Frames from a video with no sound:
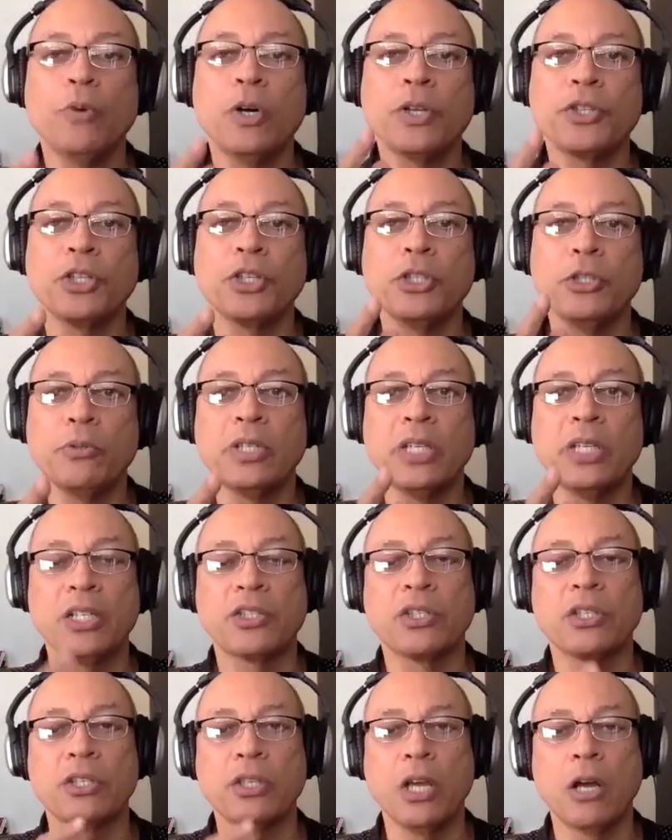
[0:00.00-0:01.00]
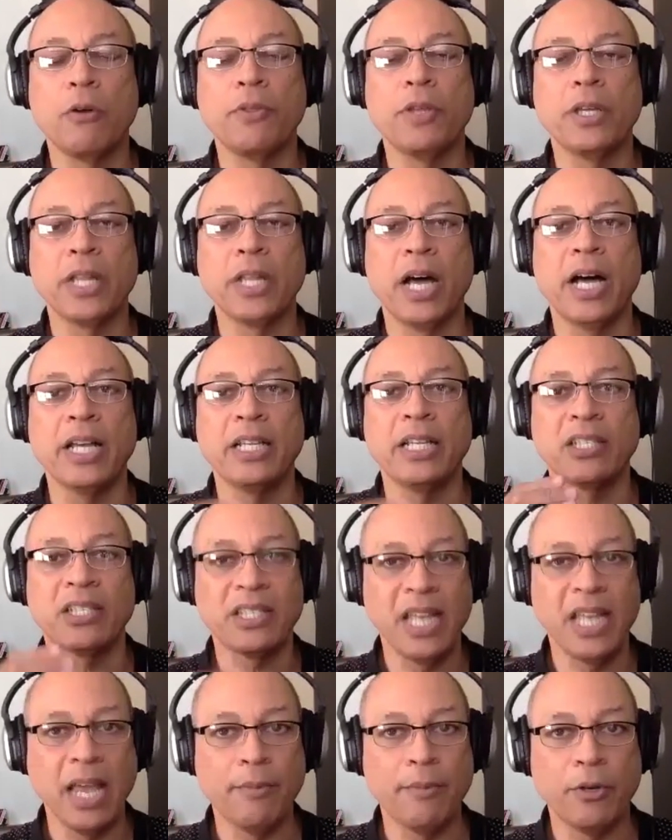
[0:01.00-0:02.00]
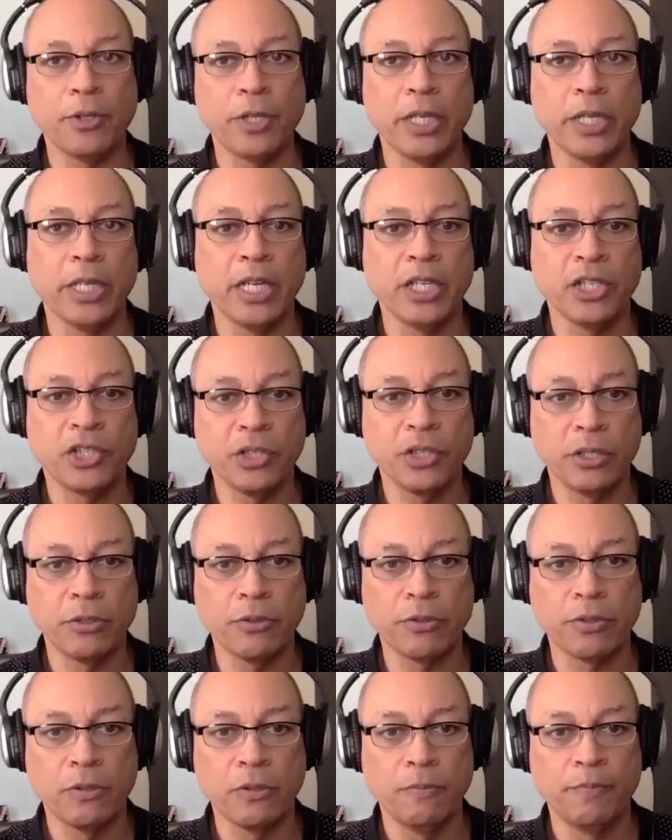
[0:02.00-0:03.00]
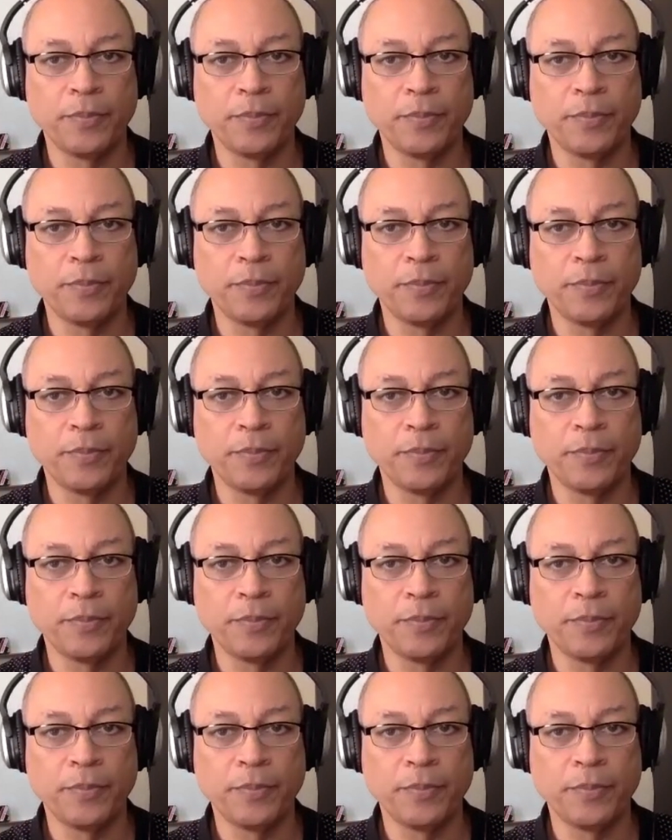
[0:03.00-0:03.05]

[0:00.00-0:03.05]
want the new kids to know that I stammered and I stuttered.